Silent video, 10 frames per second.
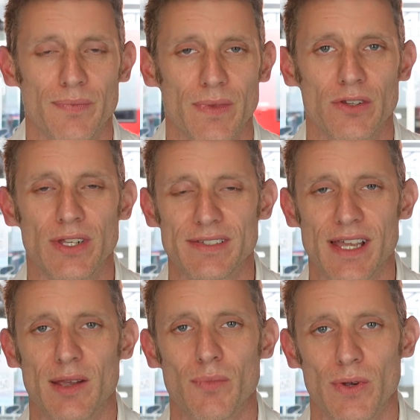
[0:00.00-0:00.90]
unique
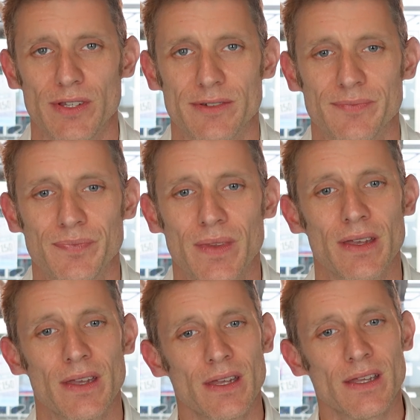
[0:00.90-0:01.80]
selling point.
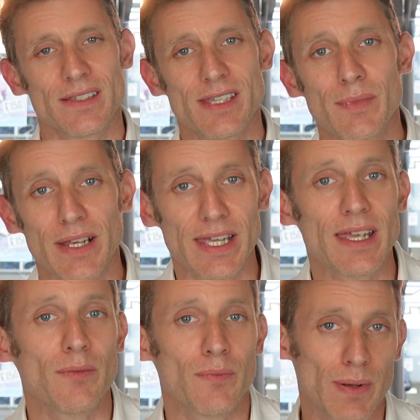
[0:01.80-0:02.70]

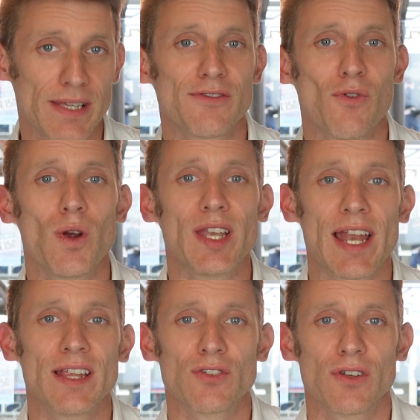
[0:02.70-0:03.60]
Similarly, please avoid
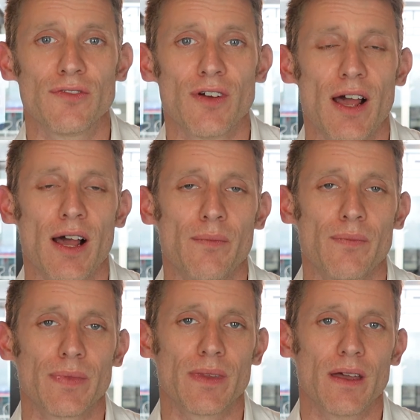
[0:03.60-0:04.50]
any sort of
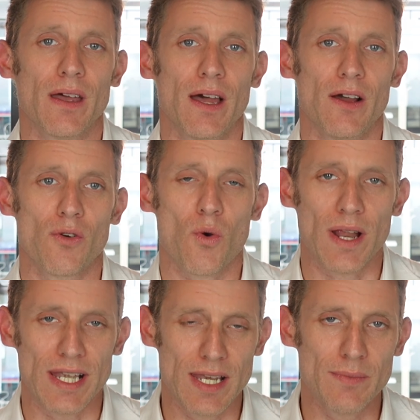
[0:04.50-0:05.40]

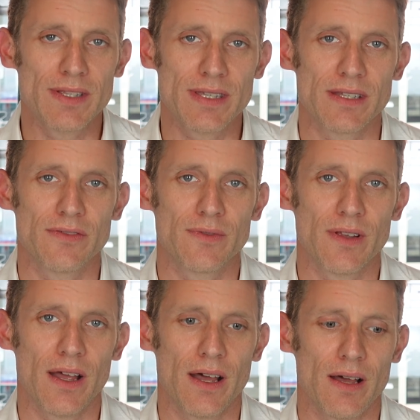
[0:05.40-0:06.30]
quite limited
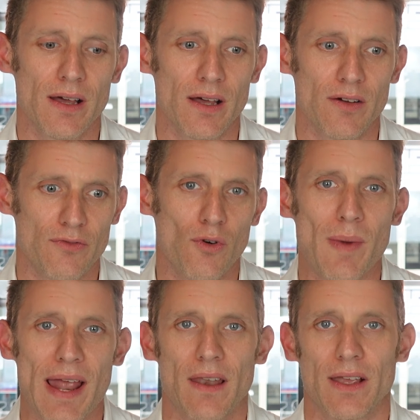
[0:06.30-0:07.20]

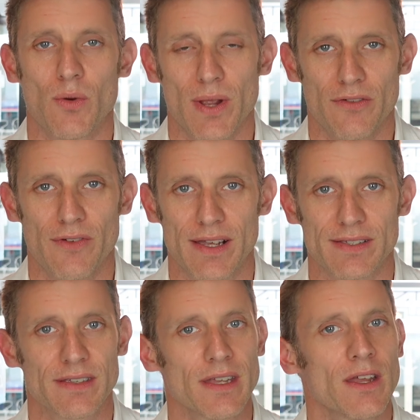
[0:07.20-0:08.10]
format like quick
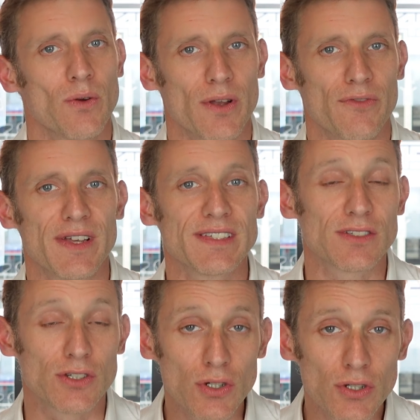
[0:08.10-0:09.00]
fix. Quick fix
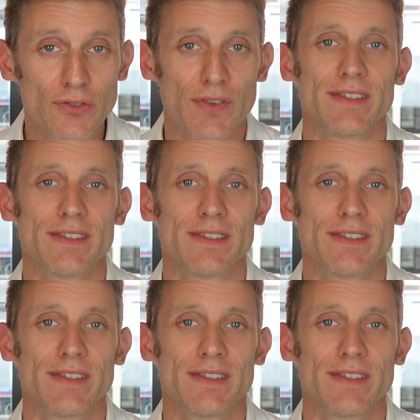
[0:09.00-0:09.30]
is good for the